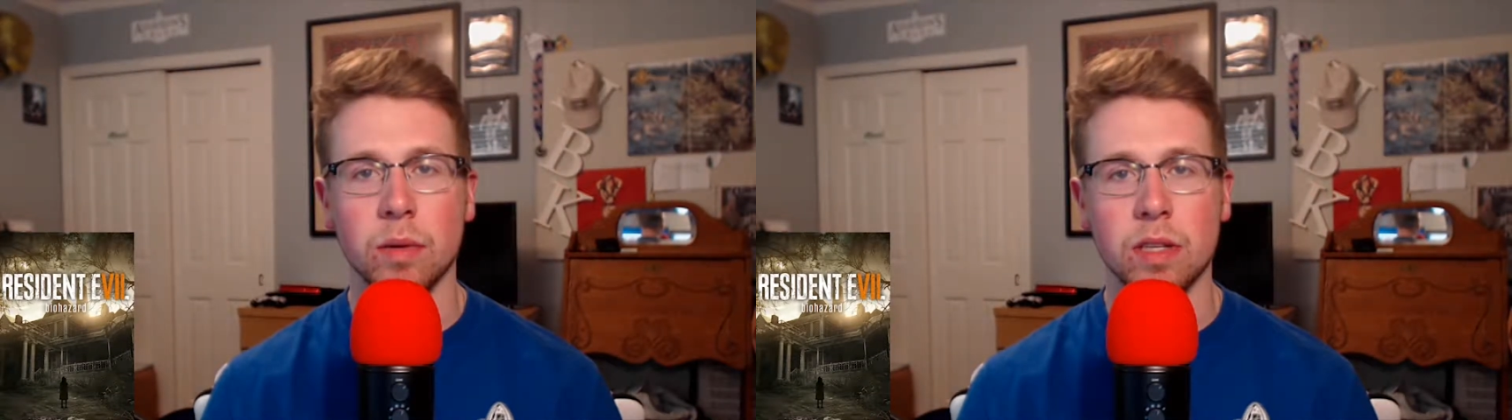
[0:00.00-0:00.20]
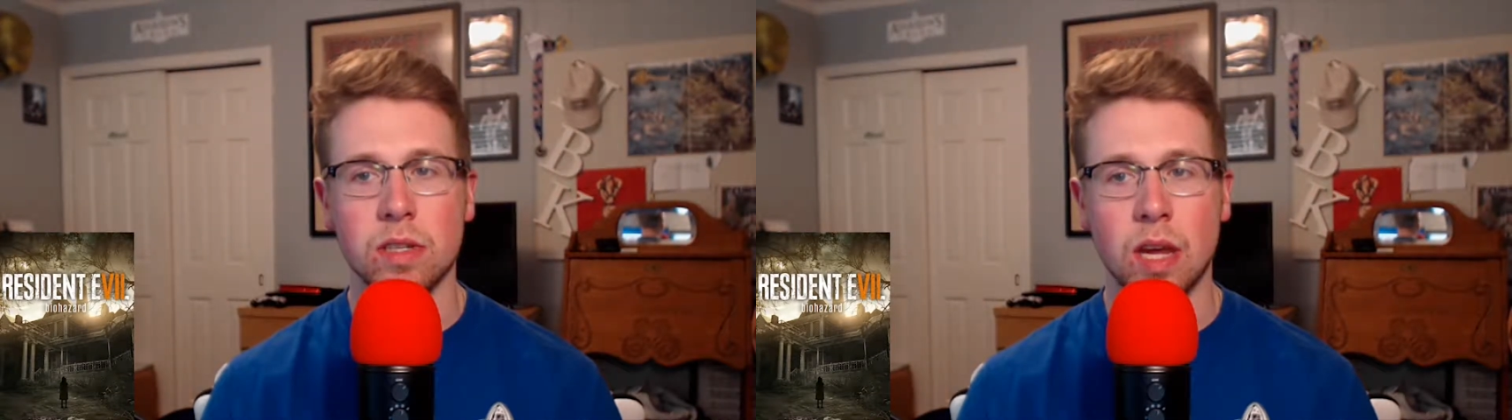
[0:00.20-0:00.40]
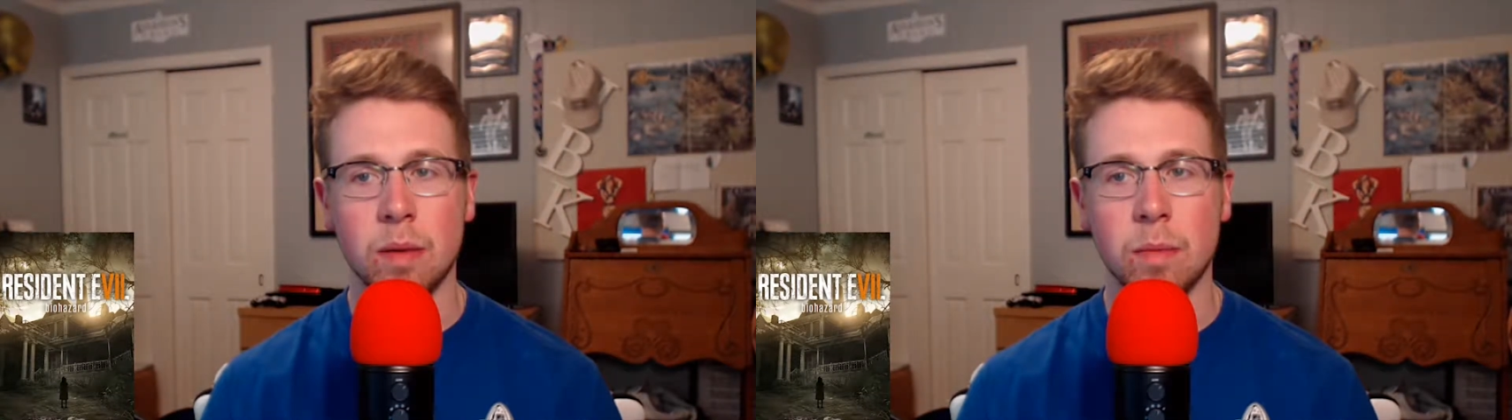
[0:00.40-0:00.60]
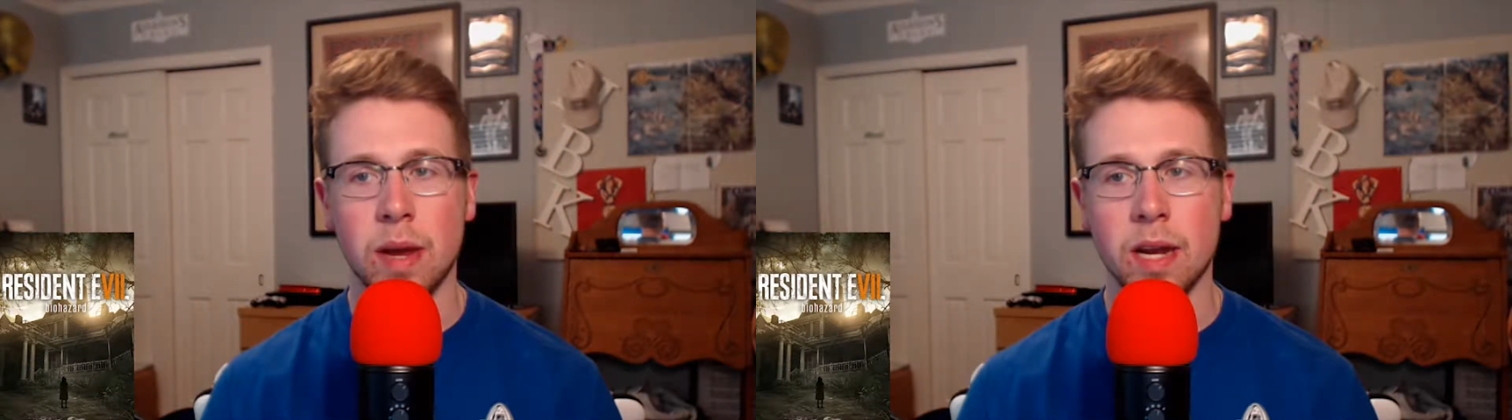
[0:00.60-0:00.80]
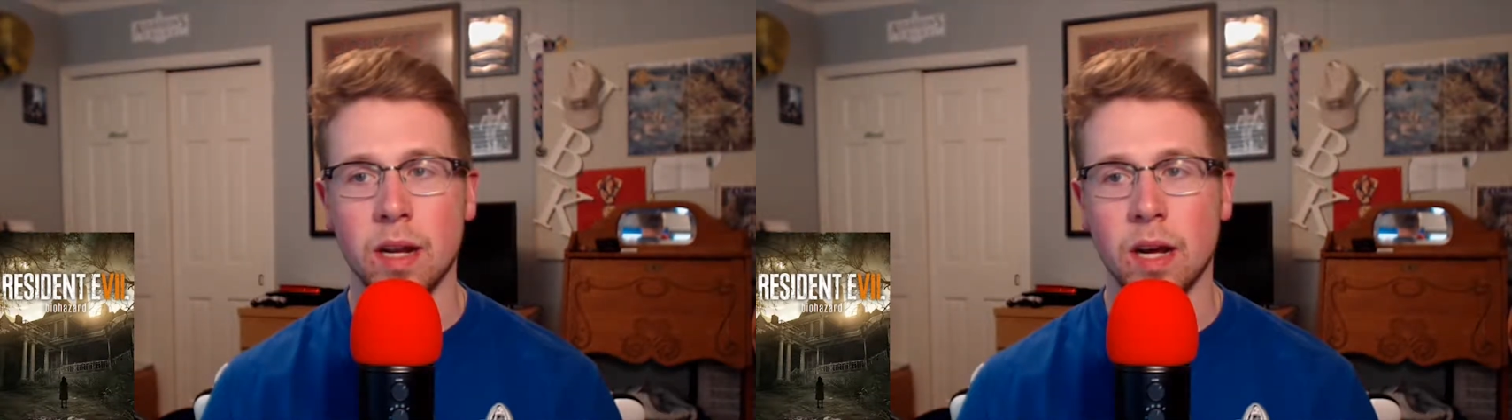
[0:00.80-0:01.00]
with this game
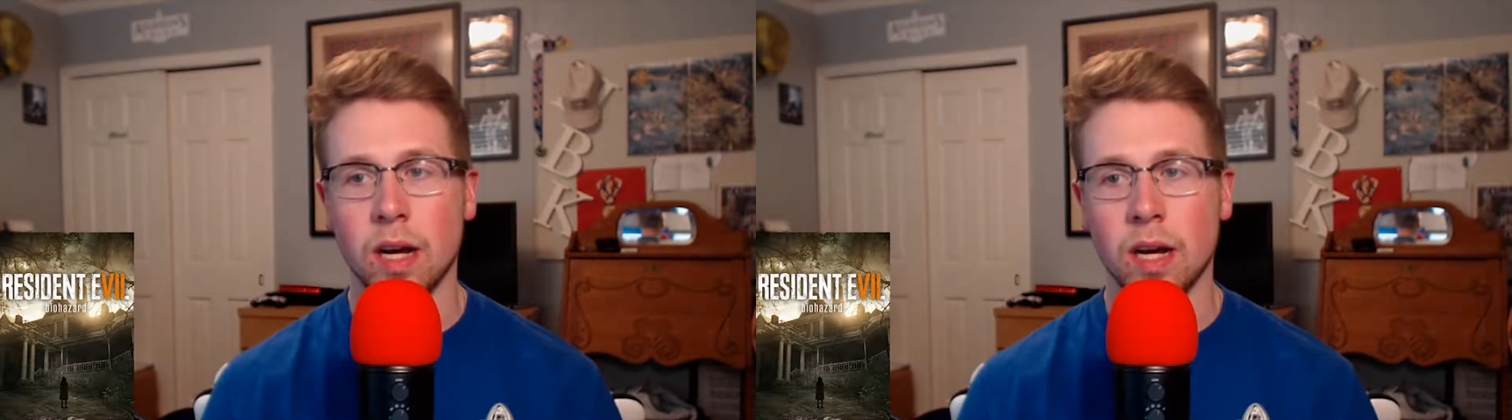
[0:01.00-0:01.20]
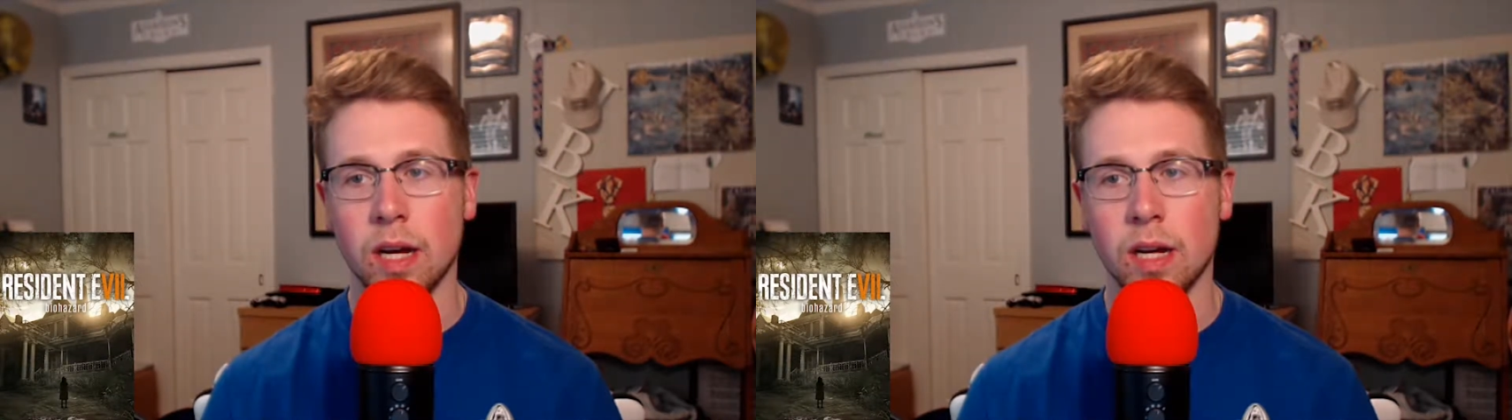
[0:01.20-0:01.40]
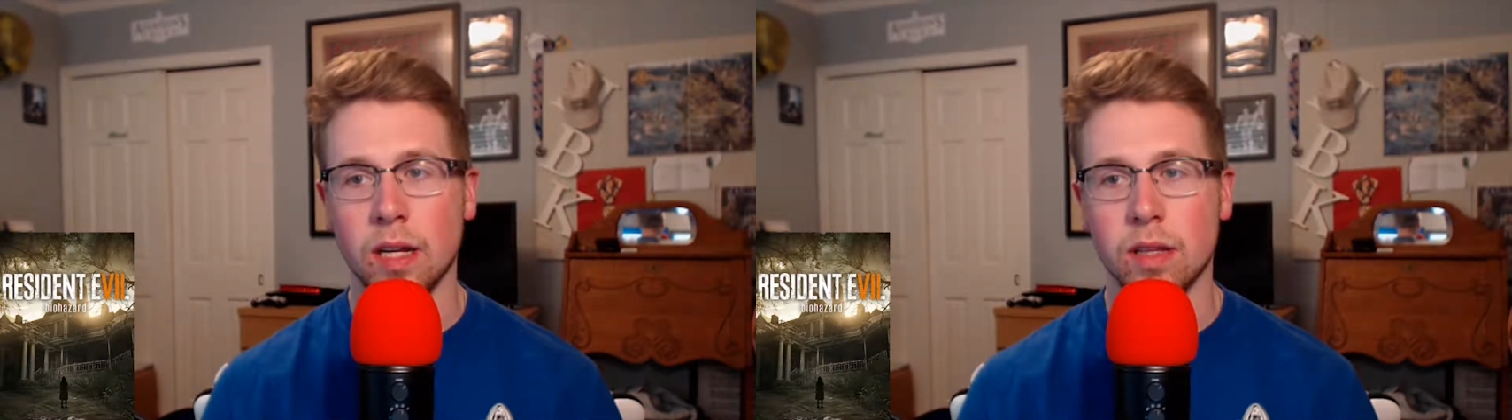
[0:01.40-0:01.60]
made uh,